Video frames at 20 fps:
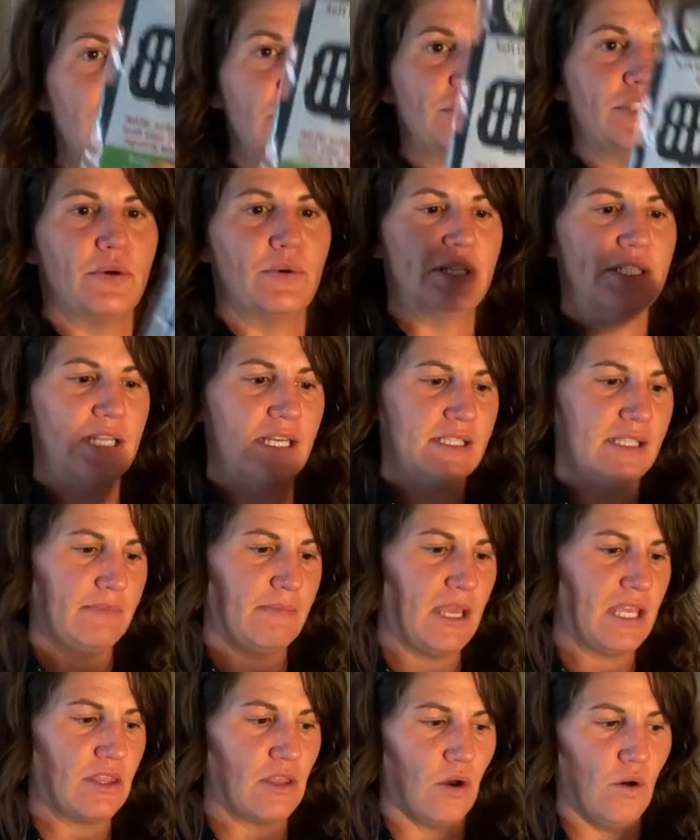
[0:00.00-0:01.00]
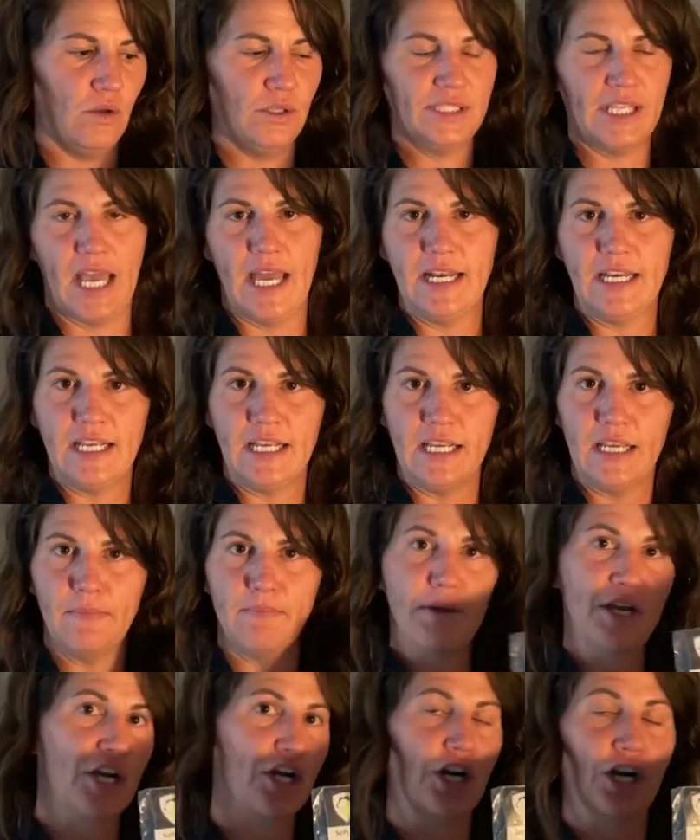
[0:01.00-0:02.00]
So it doesn't make the holes any
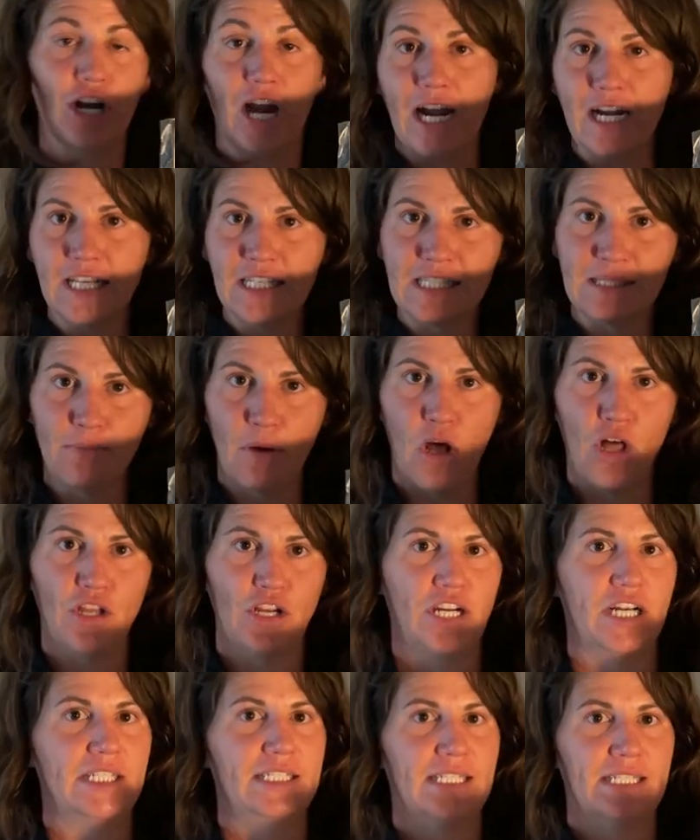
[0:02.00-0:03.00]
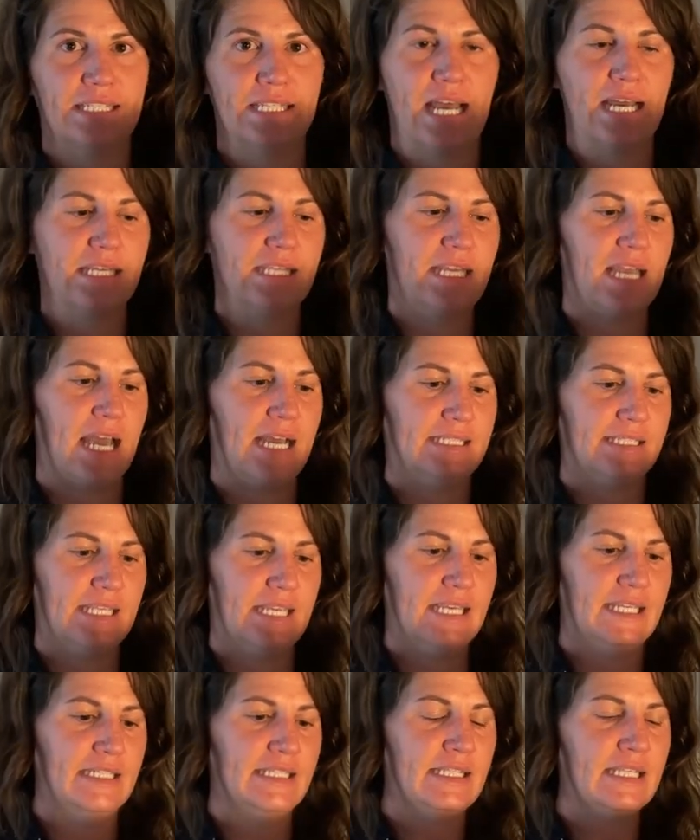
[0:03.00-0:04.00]
bigger or any smaller. It's exactly as
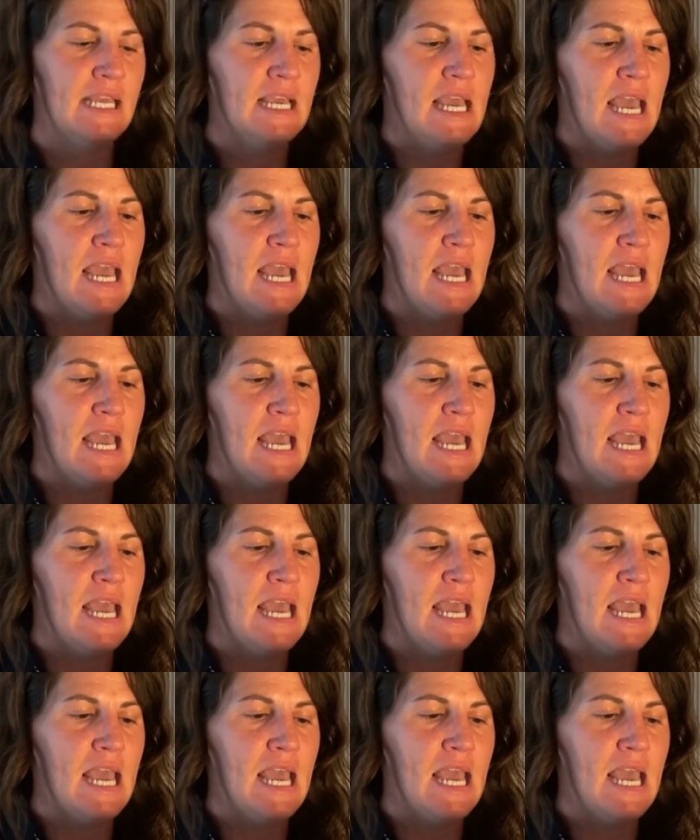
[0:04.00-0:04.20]
is.